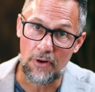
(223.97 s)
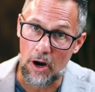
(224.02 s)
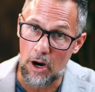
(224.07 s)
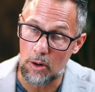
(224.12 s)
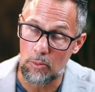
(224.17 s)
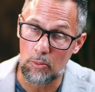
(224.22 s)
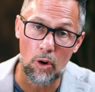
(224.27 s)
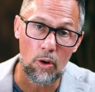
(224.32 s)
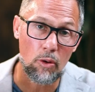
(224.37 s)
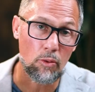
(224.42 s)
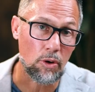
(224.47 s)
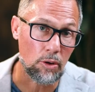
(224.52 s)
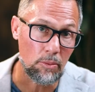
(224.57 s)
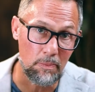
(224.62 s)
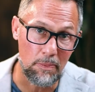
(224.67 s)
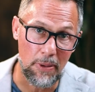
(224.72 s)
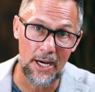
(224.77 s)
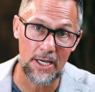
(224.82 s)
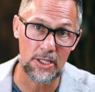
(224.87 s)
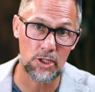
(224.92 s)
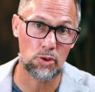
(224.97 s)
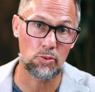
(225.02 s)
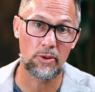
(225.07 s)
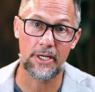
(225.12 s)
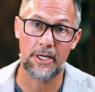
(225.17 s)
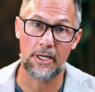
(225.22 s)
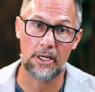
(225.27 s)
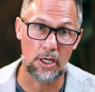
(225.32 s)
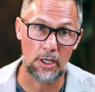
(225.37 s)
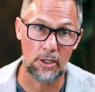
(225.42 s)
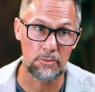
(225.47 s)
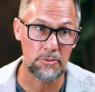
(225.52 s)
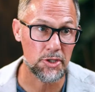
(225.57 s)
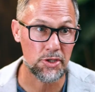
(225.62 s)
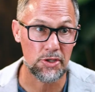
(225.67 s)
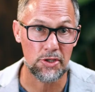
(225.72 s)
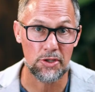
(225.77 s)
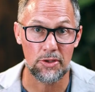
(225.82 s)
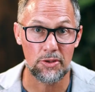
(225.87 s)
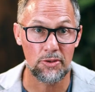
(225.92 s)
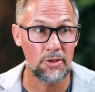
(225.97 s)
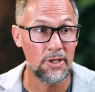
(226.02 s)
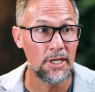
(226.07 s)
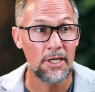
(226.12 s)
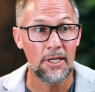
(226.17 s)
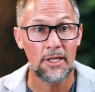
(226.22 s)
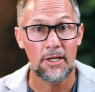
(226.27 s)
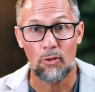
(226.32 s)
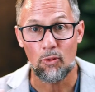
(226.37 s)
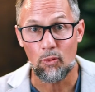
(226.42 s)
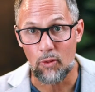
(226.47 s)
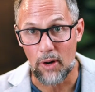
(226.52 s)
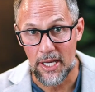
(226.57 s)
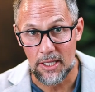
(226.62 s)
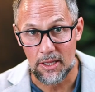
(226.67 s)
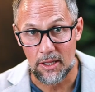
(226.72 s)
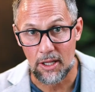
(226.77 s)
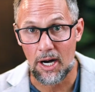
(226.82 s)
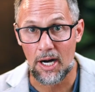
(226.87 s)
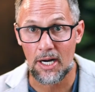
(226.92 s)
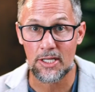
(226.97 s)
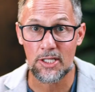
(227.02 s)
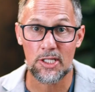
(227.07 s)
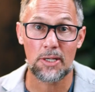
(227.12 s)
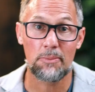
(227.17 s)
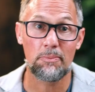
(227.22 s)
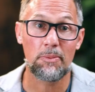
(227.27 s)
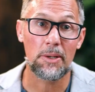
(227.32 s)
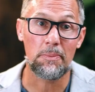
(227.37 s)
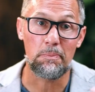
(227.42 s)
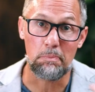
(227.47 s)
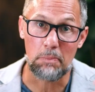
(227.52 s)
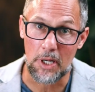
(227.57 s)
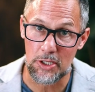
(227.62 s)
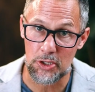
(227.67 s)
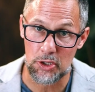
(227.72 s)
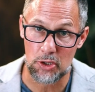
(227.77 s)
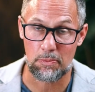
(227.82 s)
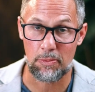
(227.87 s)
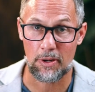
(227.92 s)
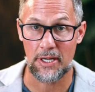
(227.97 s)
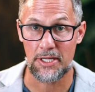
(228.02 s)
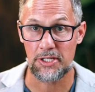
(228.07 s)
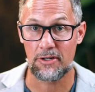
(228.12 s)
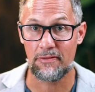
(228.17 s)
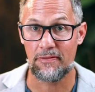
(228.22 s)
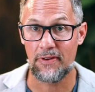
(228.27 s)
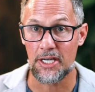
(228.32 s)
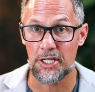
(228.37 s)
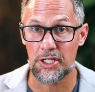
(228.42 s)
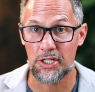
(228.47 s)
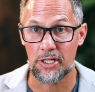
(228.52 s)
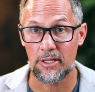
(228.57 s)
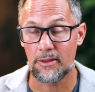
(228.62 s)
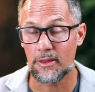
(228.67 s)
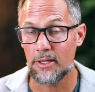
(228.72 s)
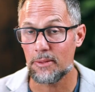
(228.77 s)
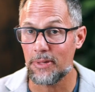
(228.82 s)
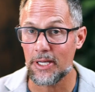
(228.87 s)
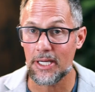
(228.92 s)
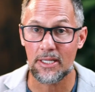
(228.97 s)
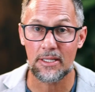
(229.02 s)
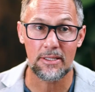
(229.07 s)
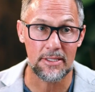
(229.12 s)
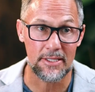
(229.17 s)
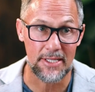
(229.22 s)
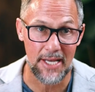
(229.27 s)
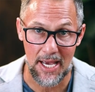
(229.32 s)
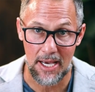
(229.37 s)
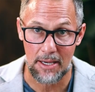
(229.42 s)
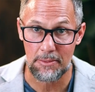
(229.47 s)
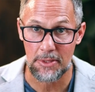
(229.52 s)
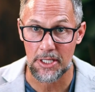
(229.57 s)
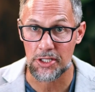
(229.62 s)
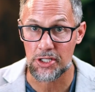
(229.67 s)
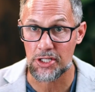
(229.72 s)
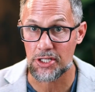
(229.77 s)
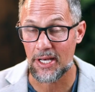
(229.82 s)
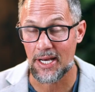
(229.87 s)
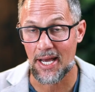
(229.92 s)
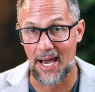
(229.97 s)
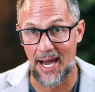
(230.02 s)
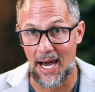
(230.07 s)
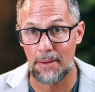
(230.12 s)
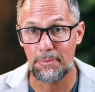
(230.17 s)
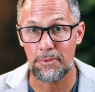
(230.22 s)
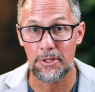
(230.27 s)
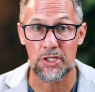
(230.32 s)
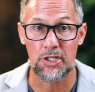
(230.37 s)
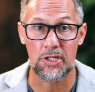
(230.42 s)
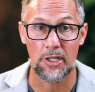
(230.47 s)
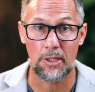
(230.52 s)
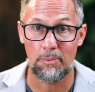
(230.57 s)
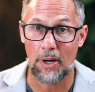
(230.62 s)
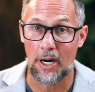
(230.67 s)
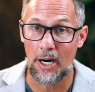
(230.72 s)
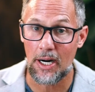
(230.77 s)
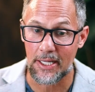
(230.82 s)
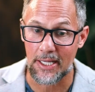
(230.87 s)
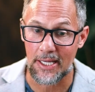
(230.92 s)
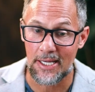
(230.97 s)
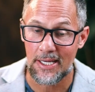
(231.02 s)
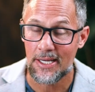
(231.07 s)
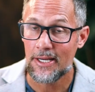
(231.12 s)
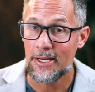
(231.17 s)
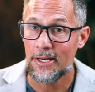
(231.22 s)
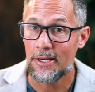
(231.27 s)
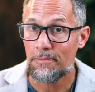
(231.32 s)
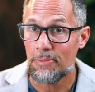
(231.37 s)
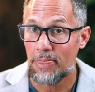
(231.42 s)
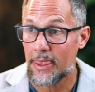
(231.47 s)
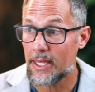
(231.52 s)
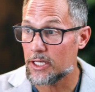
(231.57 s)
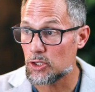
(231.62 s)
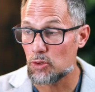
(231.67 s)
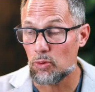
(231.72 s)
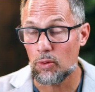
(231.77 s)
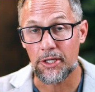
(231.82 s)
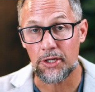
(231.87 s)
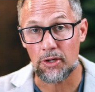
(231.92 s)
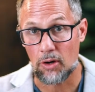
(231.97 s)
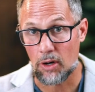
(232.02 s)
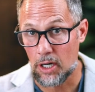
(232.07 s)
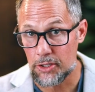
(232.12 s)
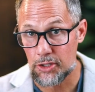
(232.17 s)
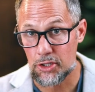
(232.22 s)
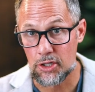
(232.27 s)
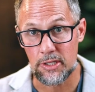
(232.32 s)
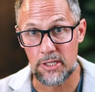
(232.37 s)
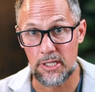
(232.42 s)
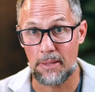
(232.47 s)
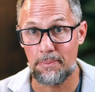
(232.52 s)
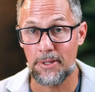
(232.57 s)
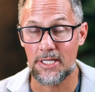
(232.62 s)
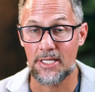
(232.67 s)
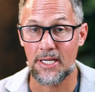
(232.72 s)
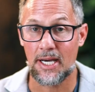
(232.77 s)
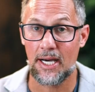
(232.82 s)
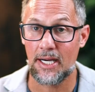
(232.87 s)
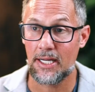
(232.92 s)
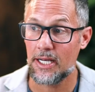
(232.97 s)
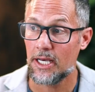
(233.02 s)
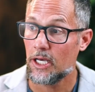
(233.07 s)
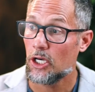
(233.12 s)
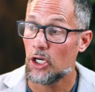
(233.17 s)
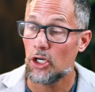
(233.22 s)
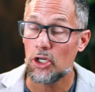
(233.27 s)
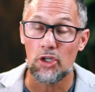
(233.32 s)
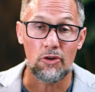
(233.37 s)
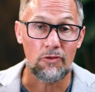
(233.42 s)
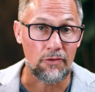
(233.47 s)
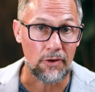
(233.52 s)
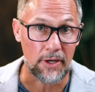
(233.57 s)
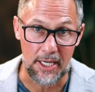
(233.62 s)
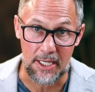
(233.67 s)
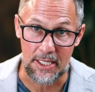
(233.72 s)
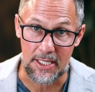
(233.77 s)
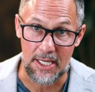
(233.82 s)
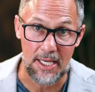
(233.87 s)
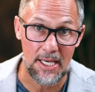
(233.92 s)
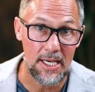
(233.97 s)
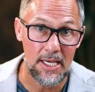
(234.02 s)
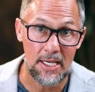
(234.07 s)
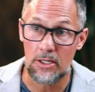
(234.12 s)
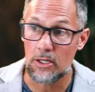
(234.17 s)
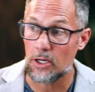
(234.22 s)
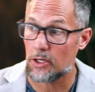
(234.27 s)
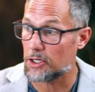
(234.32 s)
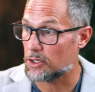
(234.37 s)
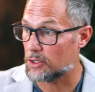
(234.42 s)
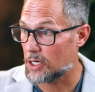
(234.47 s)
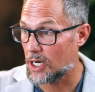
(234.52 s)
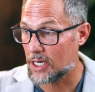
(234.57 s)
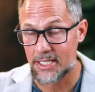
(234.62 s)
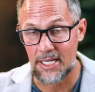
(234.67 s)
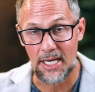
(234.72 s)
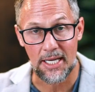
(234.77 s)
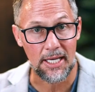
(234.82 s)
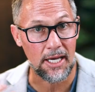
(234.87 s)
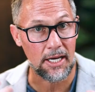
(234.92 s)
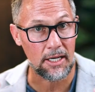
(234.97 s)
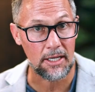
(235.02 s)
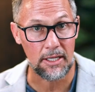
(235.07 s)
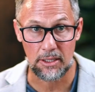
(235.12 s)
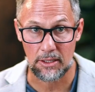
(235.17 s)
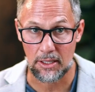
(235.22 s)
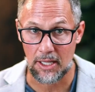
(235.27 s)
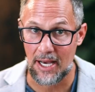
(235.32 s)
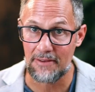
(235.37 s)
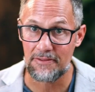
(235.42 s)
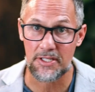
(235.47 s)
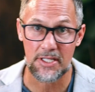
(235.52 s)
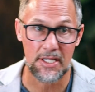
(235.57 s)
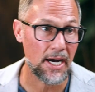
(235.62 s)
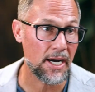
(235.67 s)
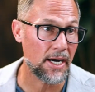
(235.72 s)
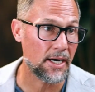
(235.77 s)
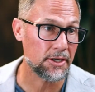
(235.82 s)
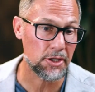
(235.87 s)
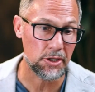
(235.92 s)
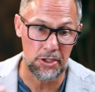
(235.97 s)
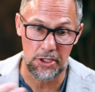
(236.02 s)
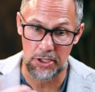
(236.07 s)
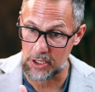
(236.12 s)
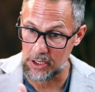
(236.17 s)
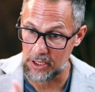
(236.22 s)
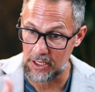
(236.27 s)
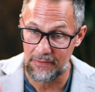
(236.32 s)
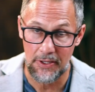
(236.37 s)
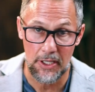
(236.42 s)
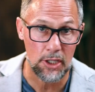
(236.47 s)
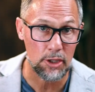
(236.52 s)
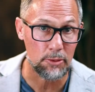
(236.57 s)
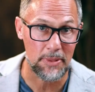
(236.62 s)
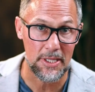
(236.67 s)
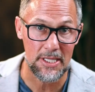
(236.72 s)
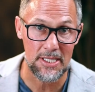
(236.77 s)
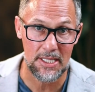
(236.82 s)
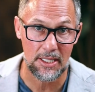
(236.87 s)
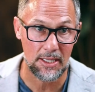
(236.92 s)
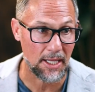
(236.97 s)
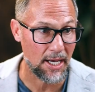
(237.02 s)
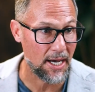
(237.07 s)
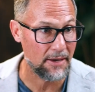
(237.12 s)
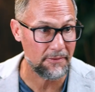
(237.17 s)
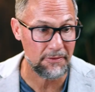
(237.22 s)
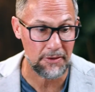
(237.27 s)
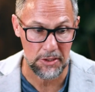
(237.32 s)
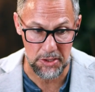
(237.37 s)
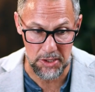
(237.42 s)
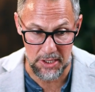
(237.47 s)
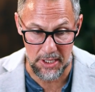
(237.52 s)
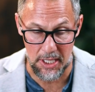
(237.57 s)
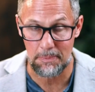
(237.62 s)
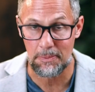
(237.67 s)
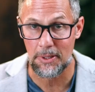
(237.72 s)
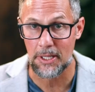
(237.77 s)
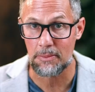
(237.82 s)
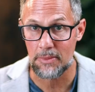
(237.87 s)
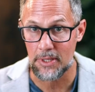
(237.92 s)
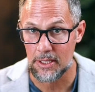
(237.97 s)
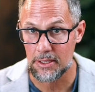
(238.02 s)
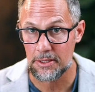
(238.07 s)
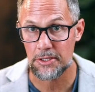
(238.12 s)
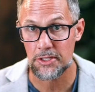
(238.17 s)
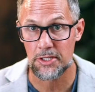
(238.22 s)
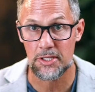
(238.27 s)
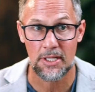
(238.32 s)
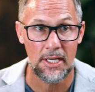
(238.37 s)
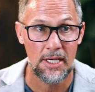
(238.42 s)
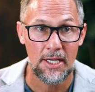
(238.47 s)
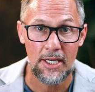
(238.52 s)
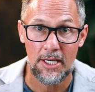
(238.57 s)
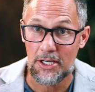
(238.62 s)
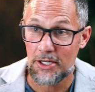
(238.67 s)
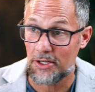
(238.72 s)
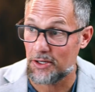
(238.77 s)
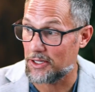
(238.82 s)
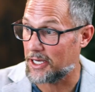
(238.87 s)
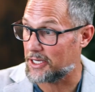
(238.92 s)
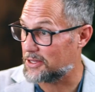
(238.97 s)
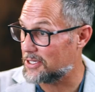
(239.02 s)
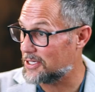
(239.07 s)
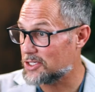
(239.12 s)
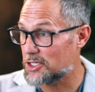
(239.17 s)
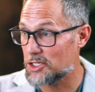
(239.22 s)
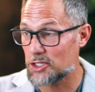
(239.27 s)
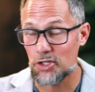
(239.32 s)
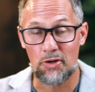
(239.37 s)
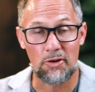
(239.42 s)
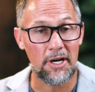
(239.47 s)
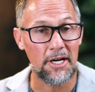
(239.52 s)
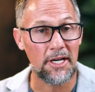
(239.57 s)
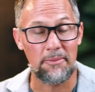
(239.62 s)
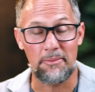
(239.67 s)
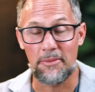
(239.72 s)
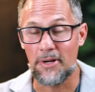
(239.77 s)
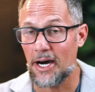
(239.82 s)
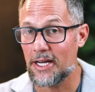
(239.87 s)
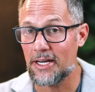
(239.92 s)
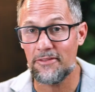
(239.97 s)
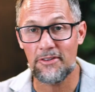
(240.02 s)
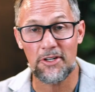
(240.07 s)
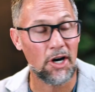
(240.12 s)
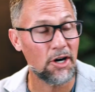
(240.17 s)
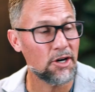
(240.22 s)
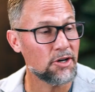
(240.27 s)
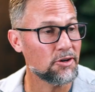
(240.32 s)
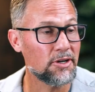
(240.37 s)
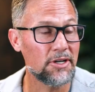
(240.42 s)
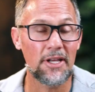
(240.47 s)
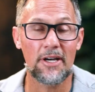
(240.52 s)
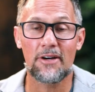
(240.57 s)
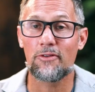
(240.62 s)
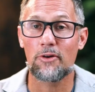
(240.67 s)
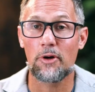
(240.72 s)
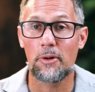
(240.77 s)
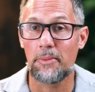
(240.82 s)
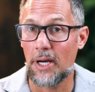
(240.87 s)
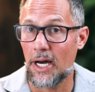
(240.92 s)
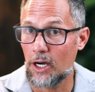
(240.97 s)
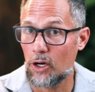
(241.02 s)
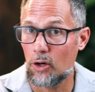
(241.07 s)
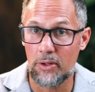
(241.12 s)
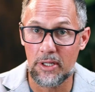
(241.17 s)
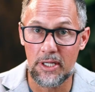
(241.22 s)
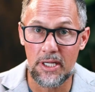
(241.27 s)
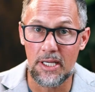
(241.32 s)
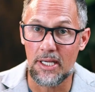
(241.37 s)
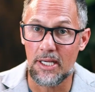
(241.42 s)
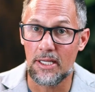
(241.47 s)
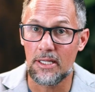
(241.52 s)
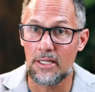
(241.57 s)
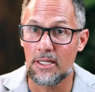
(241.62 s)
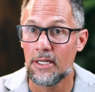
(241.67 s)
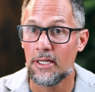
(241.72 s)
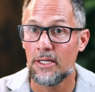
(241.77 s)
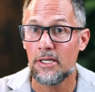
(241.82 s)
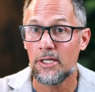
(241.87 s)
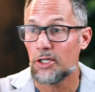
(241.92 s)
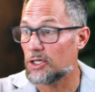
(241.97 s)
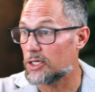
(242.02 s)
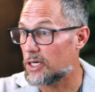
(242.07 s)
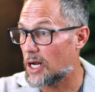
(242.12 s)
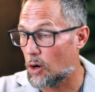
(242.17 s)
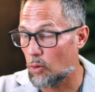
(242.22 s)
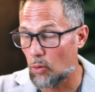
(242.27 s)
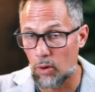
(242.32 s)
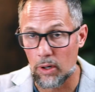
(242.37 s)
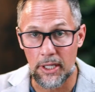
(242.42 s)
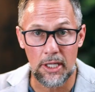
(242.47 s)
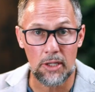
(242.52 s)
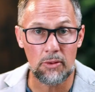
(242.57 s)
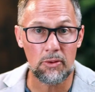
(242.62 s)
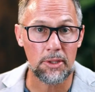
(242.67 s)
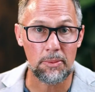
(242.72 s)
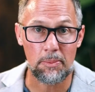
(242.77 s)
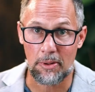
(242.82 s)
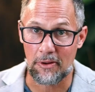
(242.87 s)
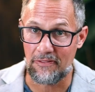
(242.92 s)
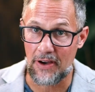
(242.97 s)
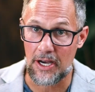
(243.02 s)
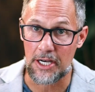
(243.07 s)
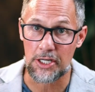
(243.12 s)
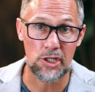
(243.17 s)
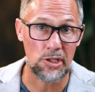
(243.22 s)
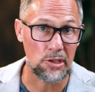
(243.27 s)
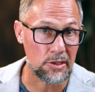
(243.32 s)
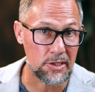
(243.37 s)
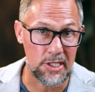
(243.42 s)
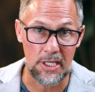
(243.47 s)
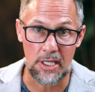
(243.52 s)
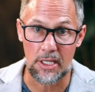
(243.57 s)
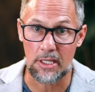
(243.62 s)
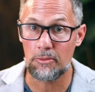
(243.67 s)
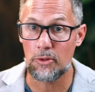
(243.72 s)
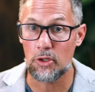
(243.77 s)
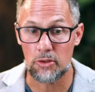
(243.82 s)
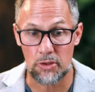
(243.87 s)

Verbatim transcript: far more robust when it comes to weight loss, but muscle preservation. The big damage that happens to the body is when you're on tirzepatide, you forget to eat, you're not taking care of your lifestyle, you're just living your busy life, you're skipping meals, you're like, this is great, I'm not even hungry, therefore I'm not going to eat. You're not working with a professional team